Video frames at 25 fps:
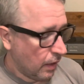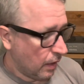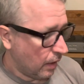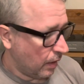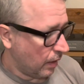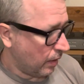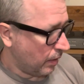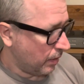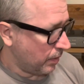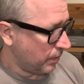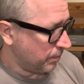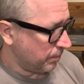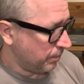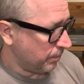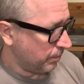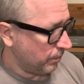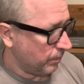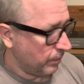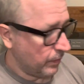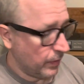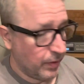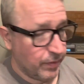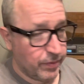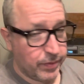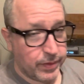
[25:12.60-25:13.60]
um,
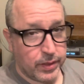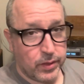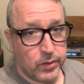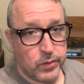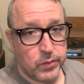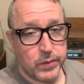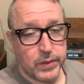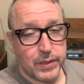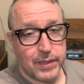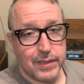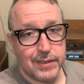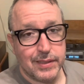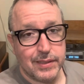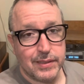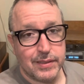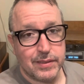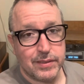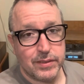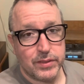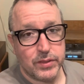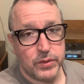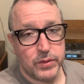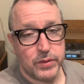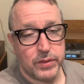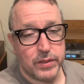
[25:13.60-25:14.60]
if I don't want to listen
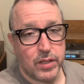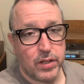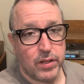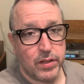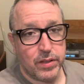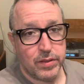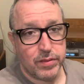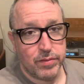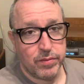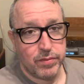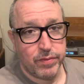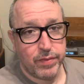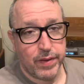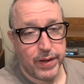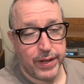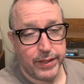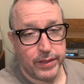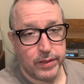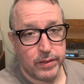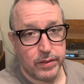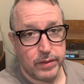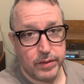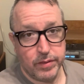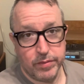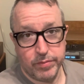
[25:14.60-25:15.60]
to it on
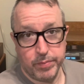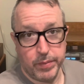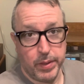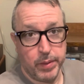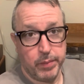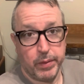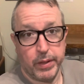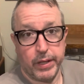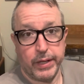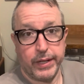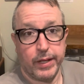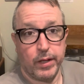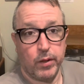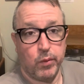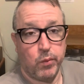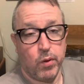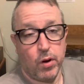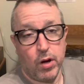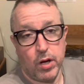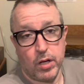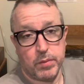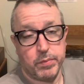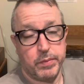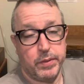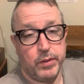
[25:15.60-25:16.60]
vinyl. If maybe I get a
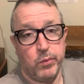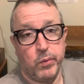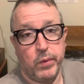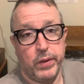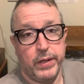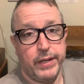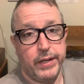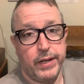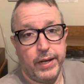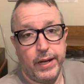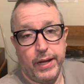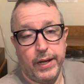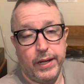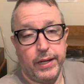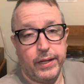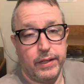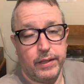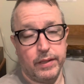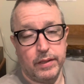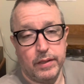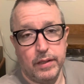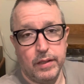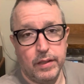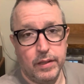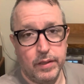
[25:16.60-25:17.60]
Walkman one day
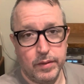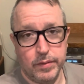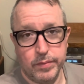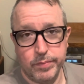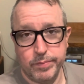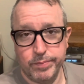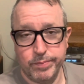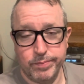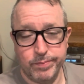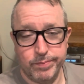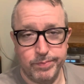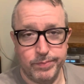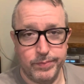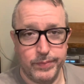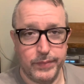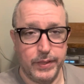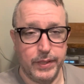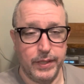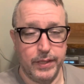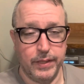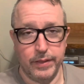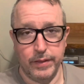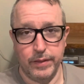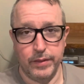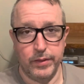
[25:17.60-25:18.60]
um,
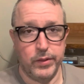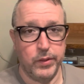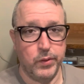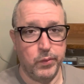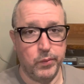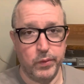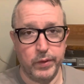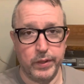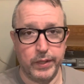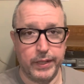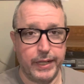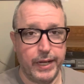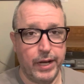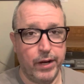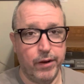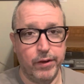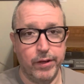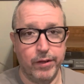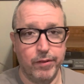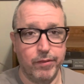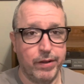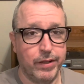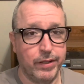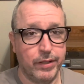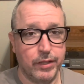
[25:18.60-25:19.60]
and don't want to carry
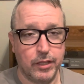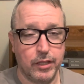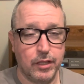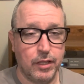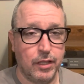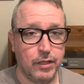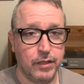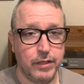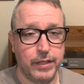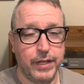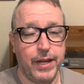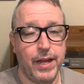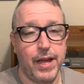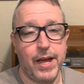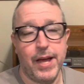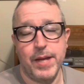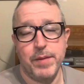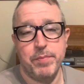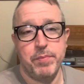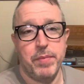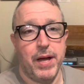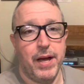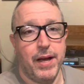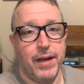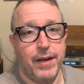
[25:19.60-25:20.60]
around a clunky
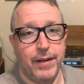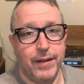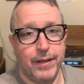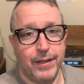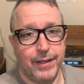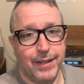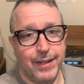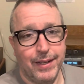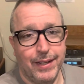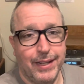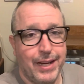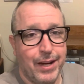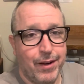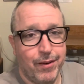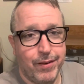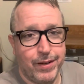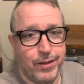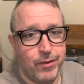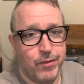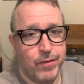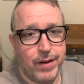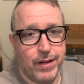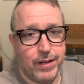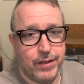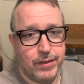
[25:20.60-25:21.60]
iPod, I can carry
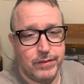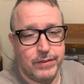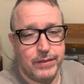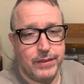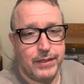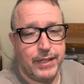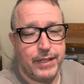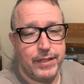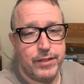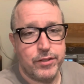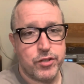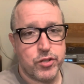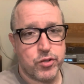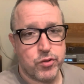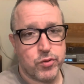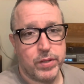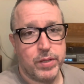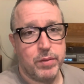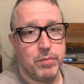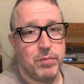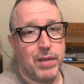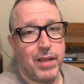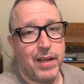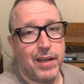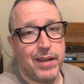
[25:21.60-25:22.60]
around a
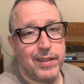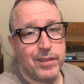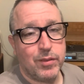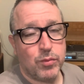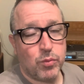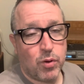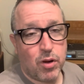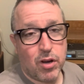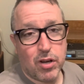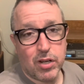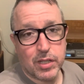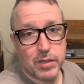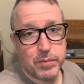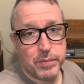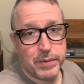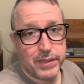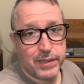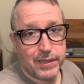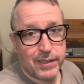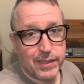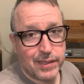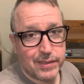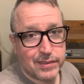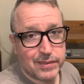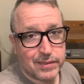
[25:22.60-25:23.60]
streamlined Walkman
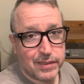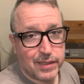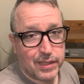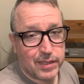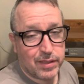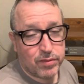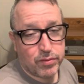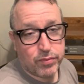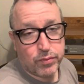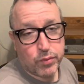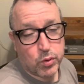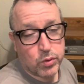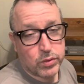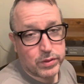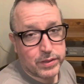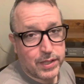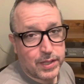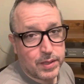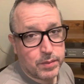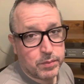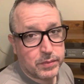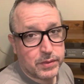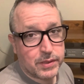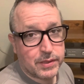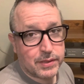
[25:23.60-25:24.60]
that's like four
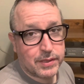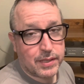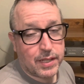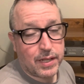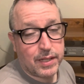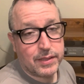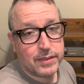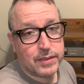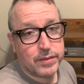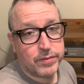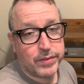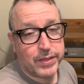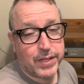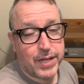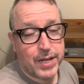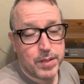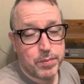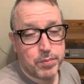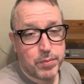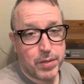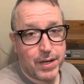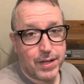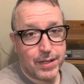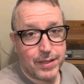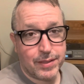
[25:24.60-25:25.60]
times the size of an
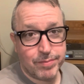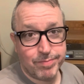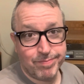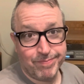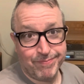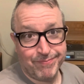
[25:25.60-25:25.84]
iPod.